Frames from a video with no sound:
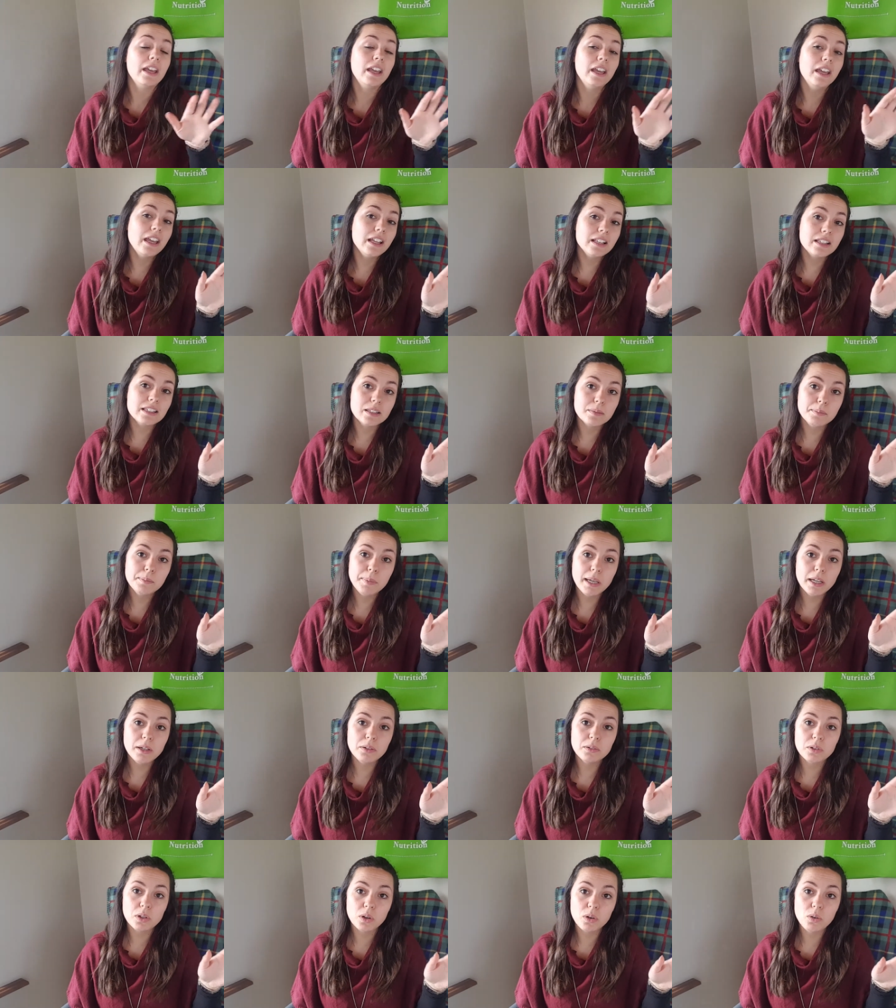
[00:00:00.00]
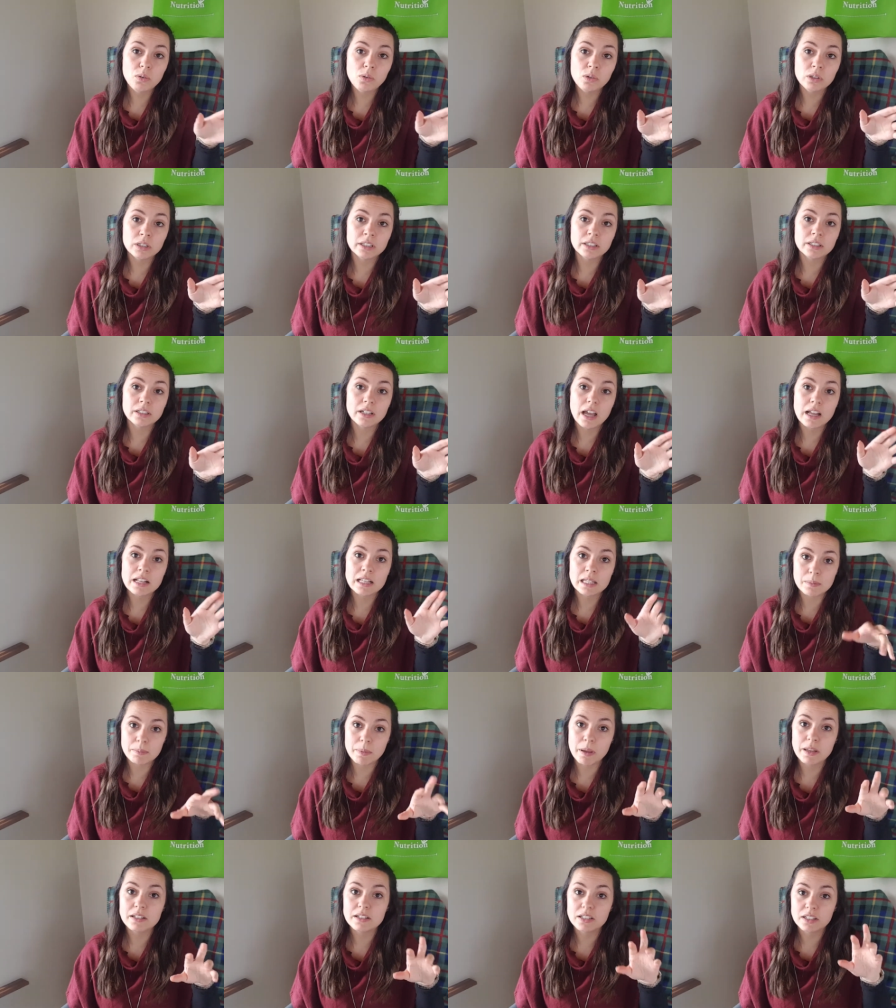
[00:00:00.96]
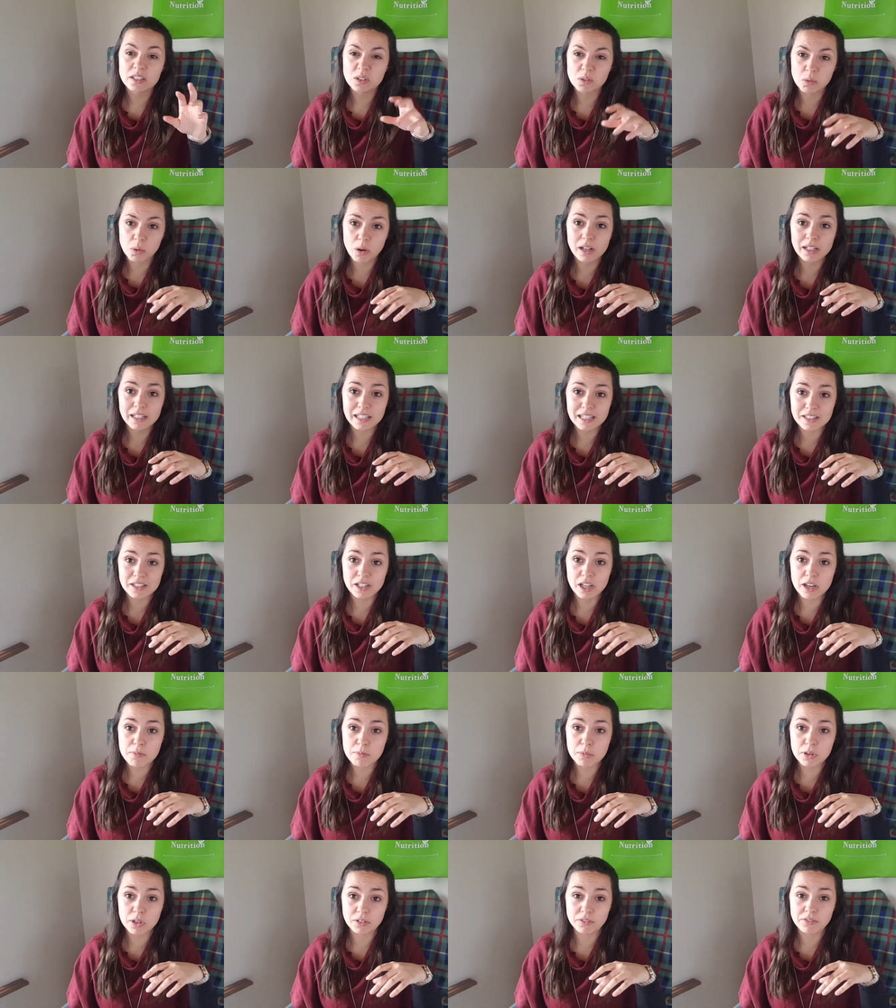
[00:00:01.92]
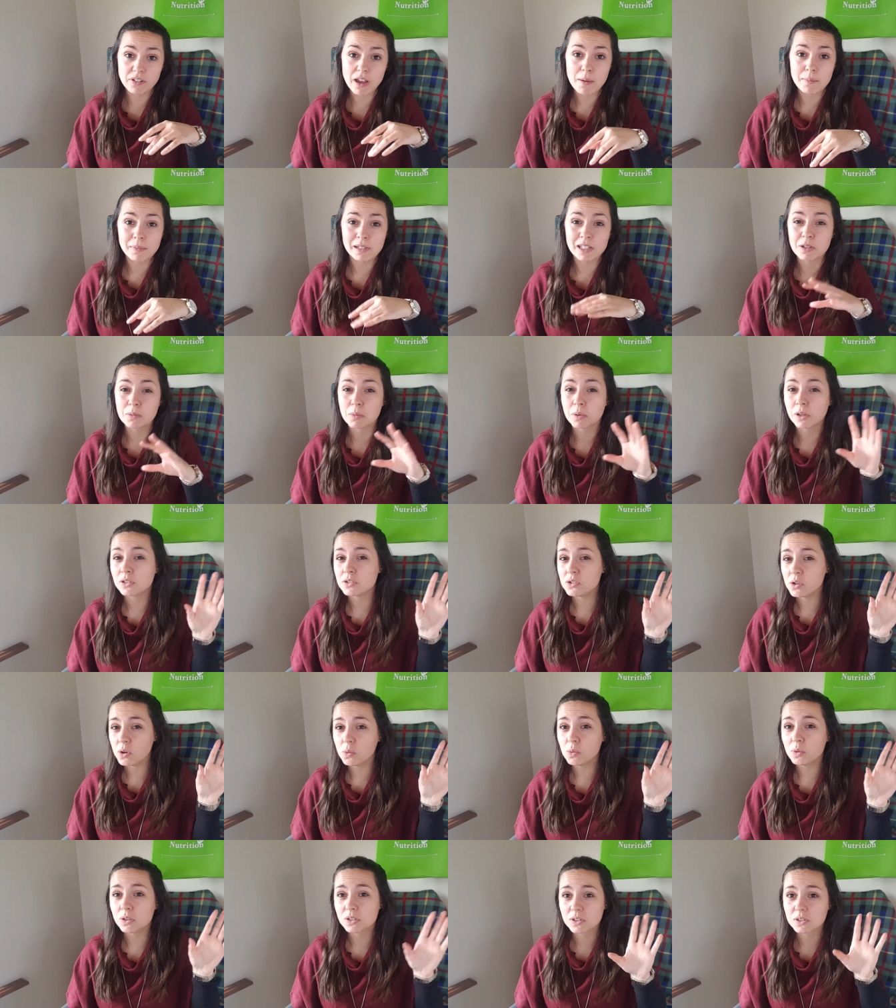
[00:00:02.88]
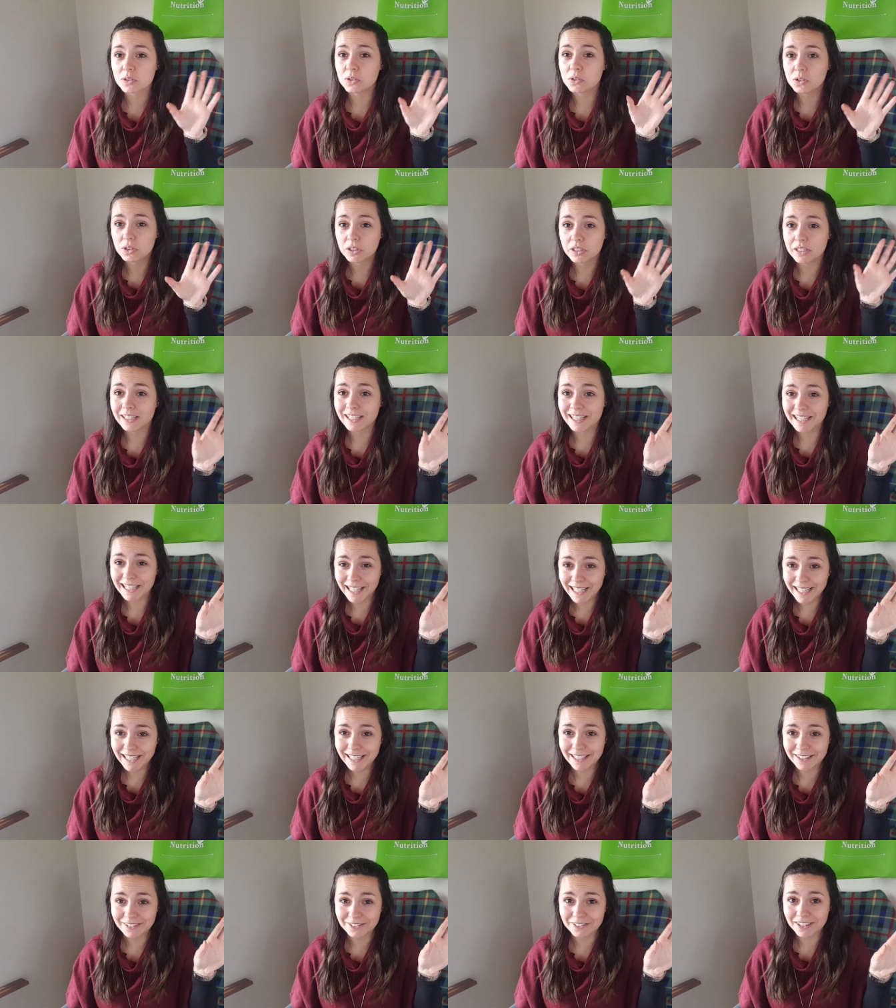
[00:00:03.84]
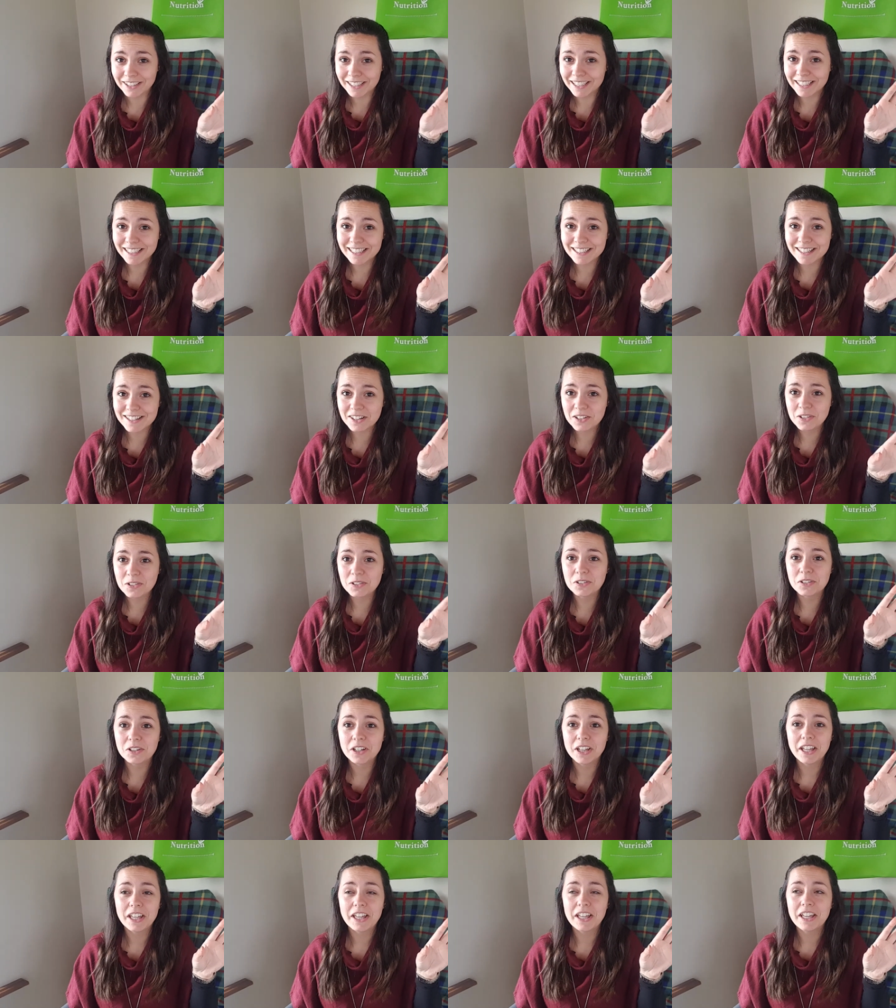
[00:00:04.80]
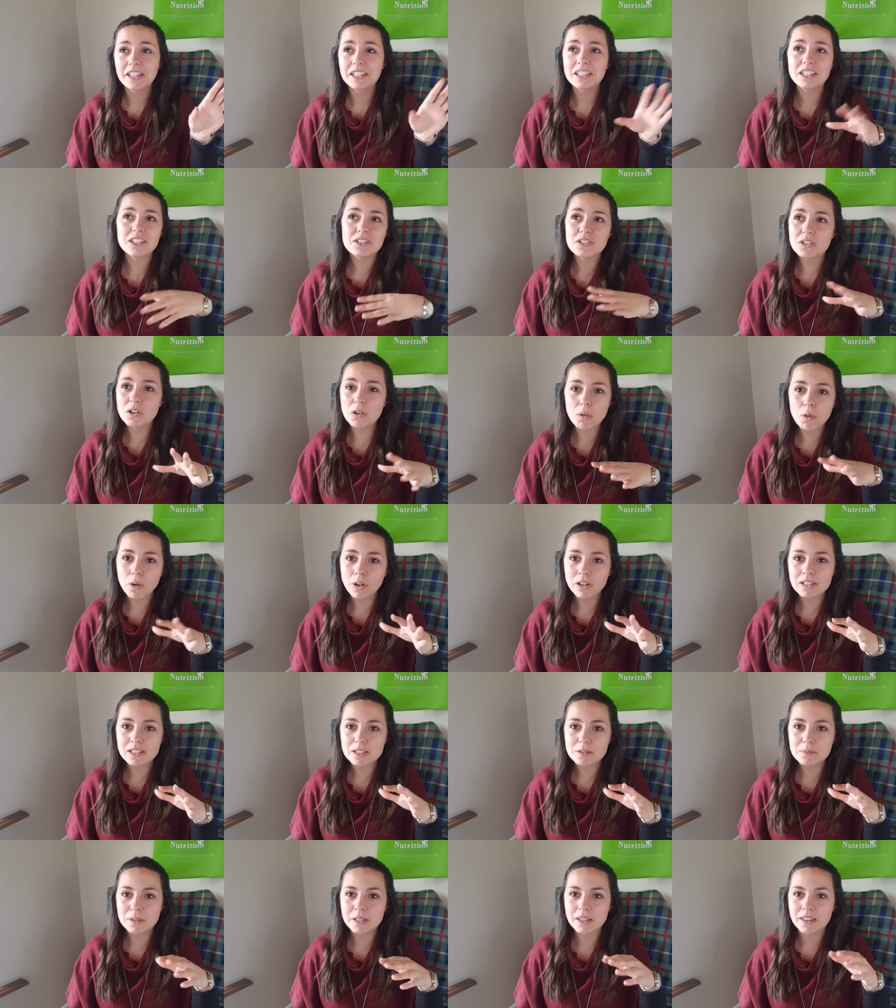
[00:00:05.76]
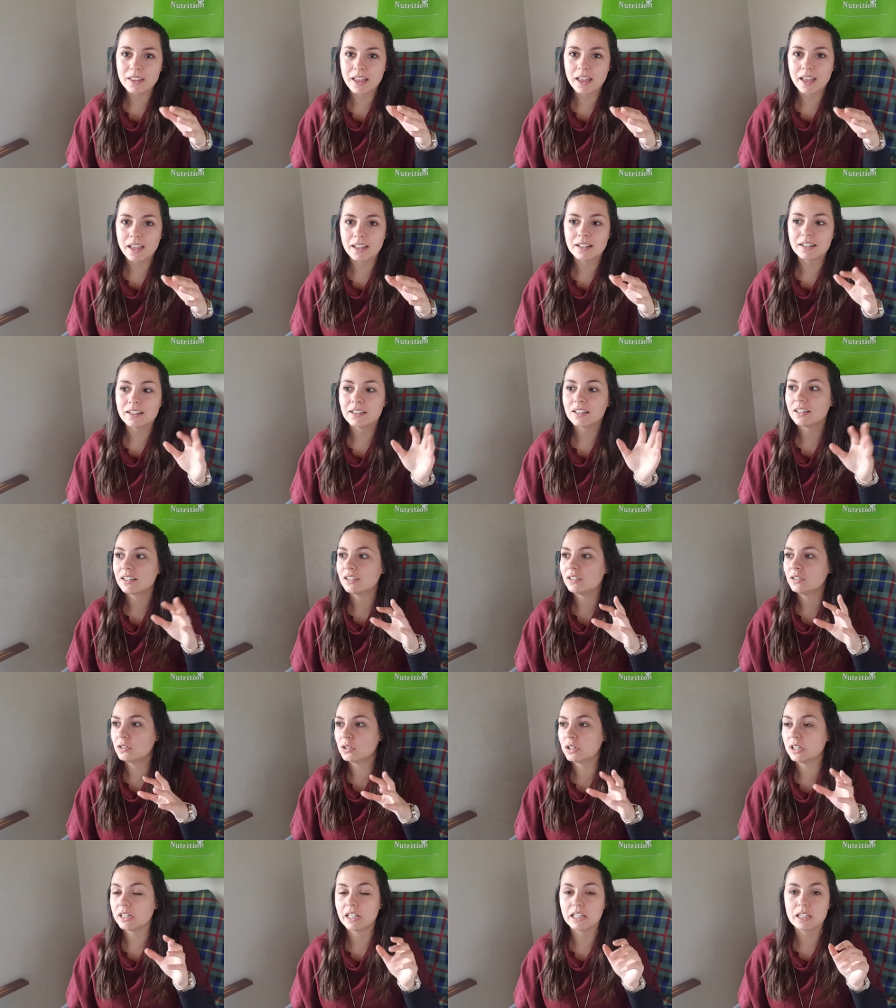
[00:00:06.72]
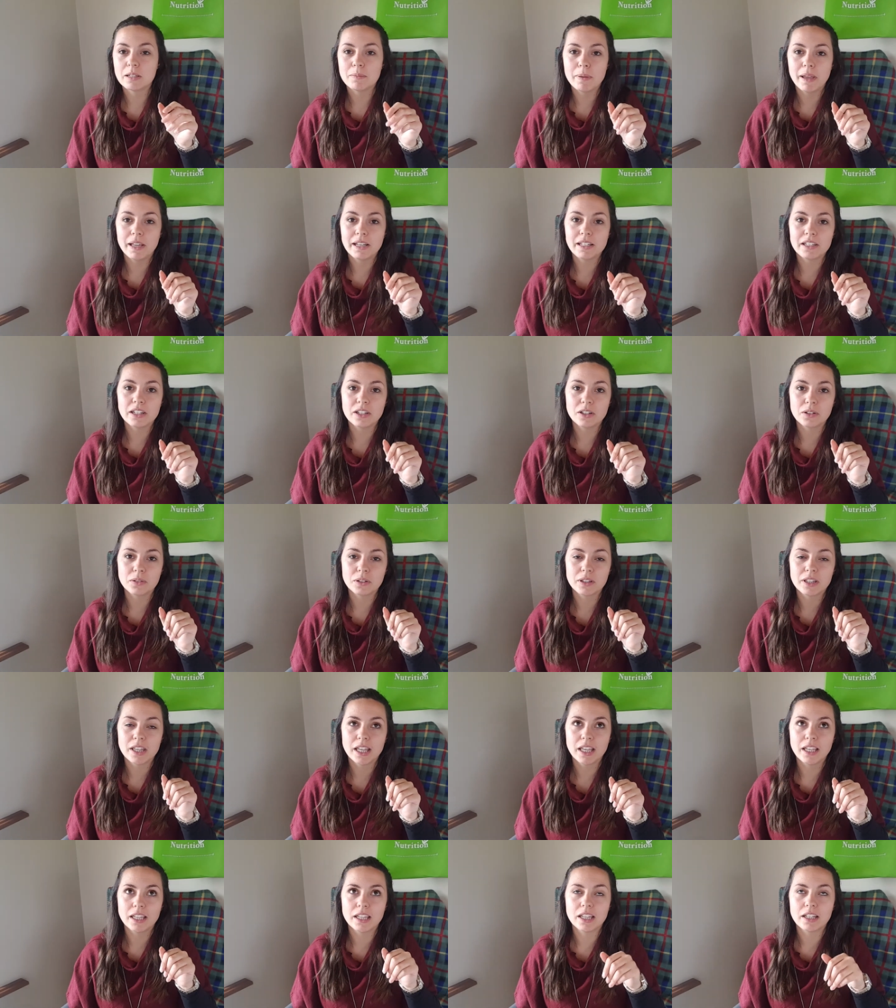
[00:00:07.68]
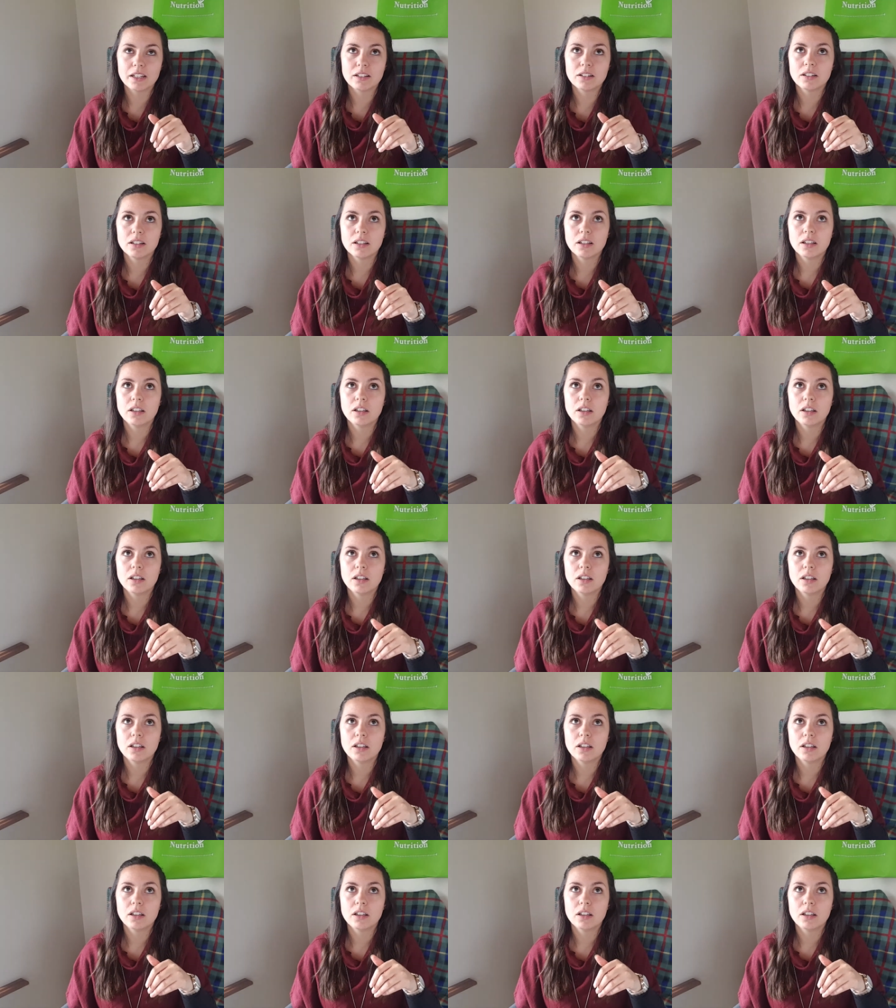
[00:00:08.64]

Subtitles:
It's about going and spending quality time with your family where no one's cooking and cleaning, right? So you don't want to be then looking at the menu and thinking,